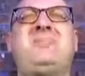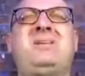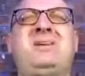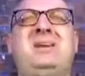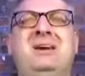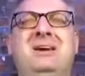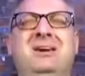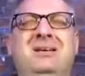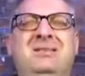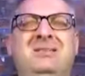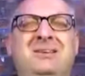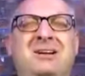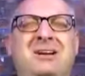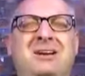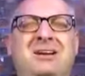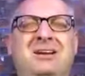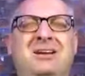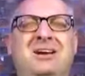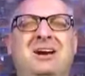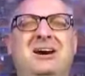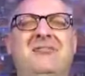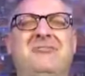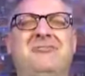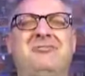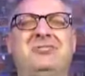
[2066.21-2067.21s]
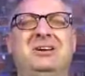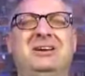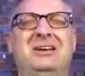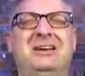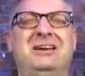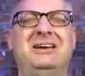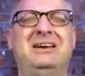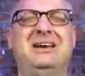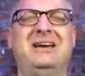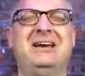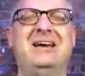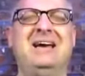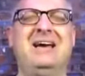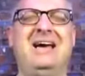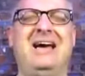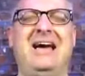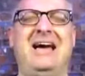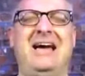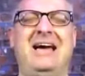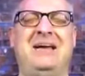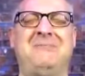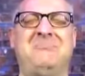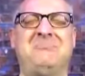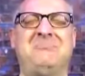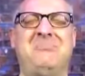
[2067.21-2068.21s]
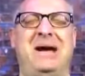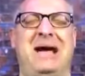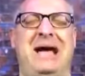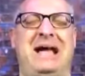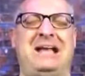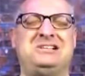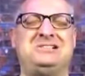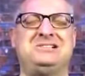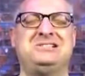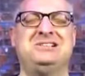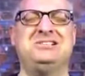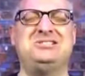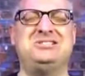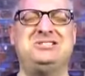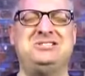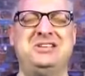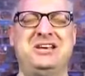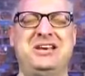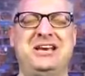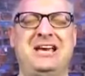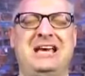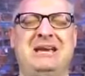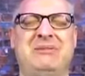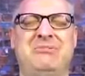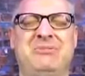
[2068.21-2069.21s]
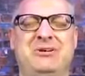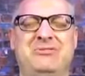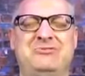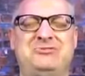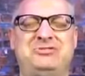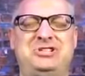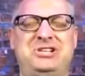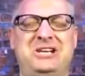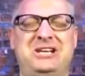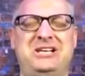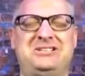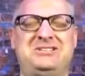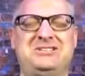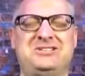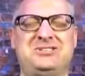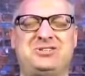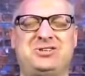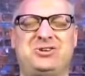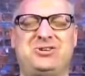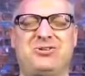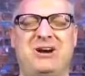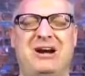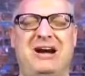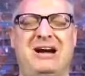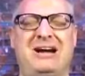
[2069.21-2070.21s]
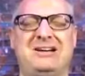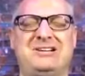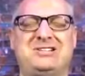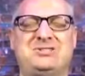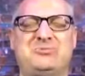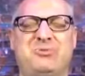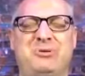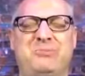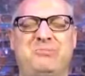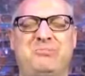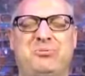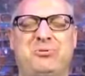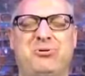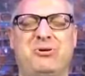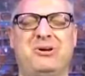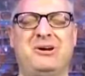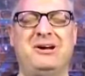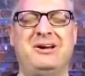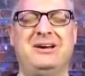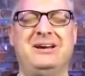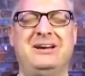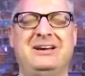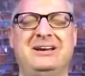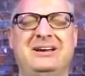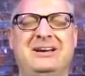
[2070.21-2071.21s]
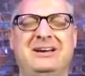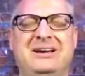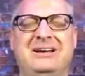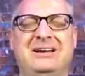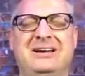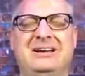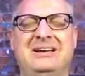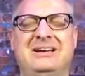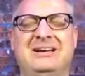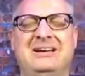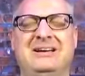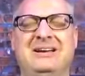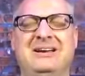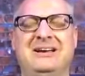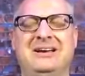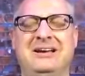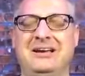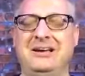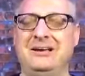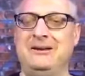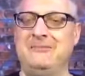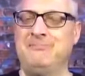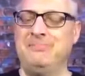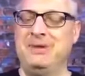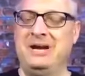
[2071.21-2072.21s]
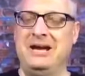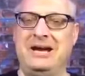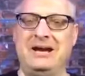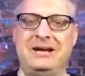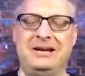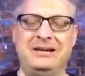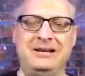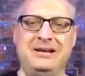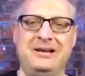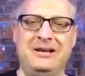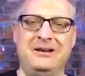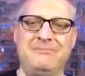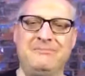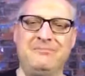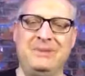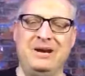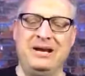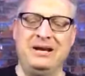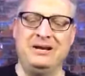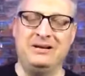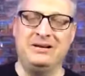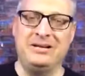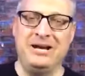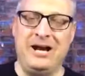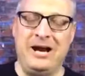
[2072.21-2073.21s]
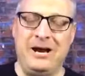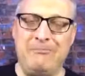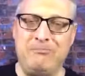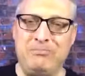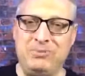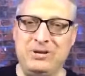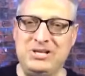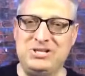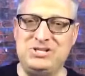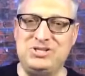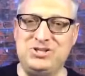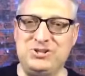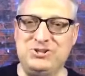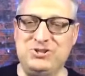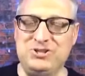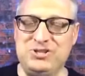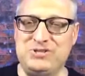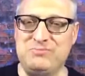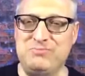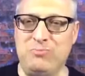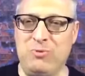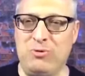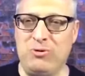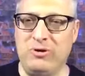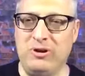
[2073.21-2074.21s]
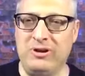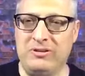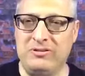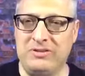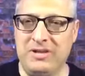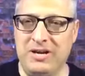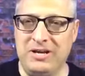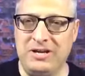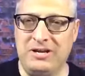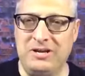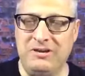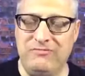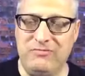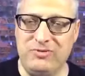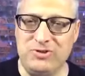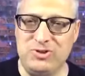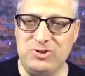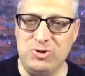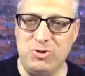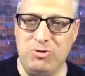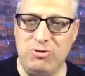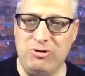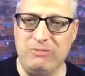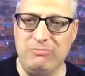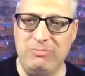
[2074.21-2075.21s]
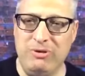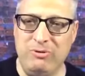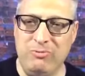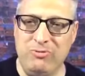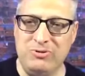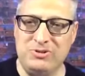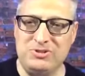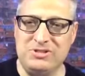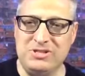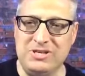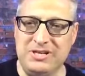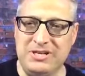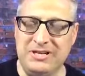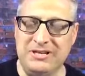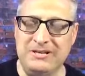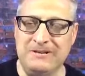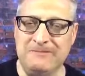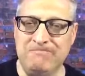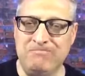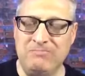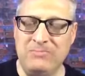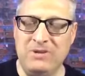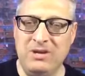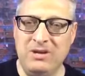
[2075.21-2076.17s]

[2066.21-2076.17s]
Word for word: in the lovely and matchless name of Jesus Christ, we pray. Amen and amen. God bless you this morning. Thank you for joining me once again